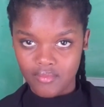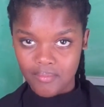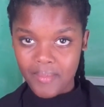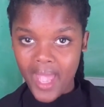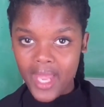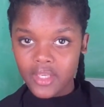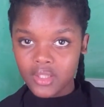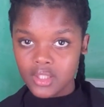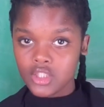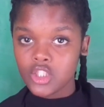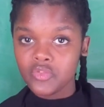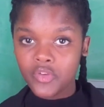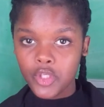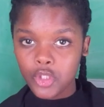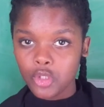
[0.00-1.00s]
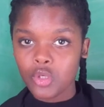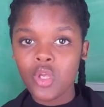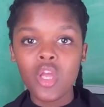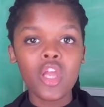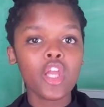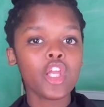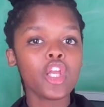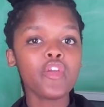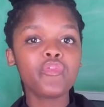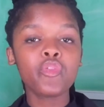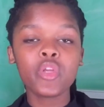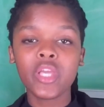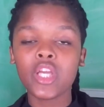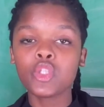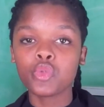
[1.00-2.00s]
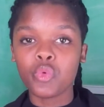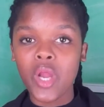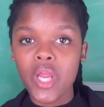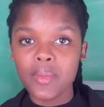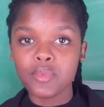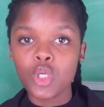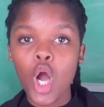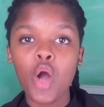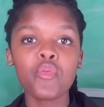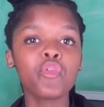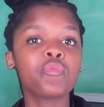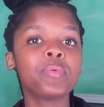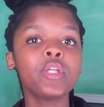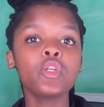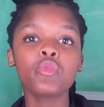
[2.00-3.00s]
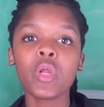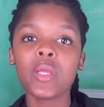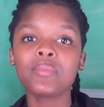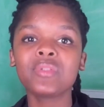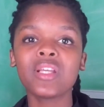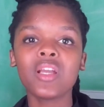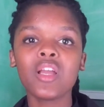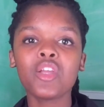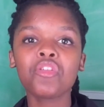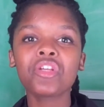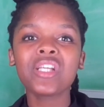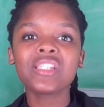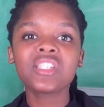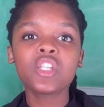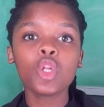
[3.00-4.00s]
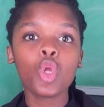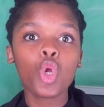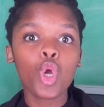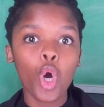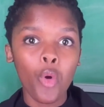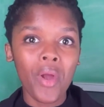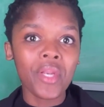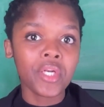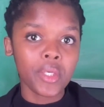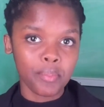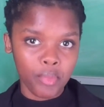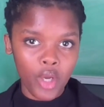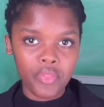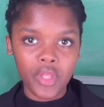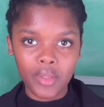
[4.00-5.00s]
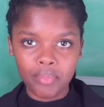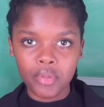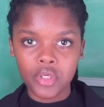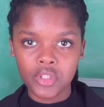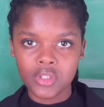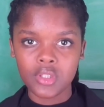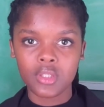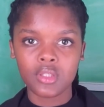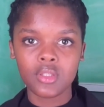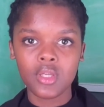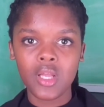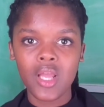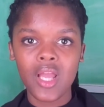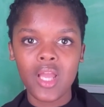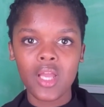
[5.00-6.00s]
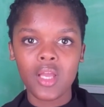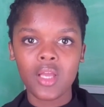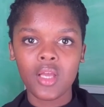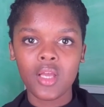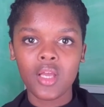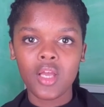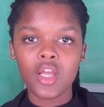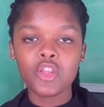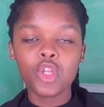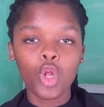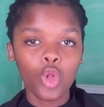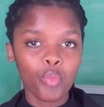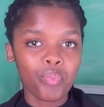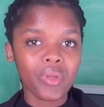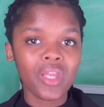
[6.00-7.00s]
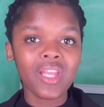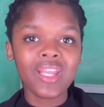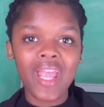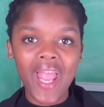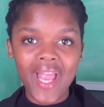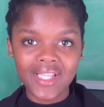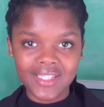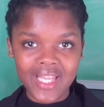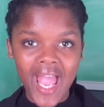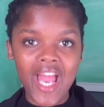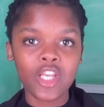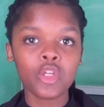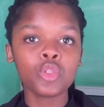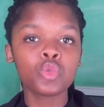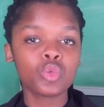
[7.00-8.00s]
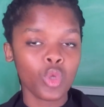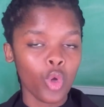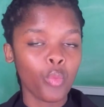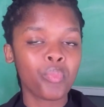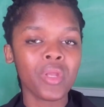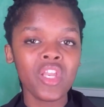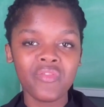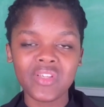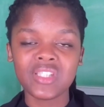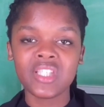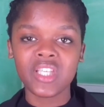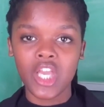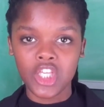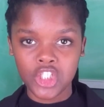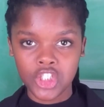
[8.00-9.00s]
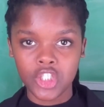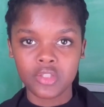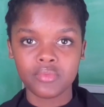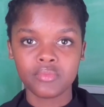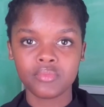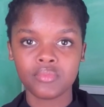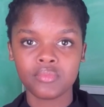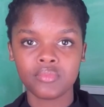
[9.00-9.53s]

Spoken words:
men, this is for you. If you get raped or you've been raped, you can still go and report that person. There will be a case and there will be investigation.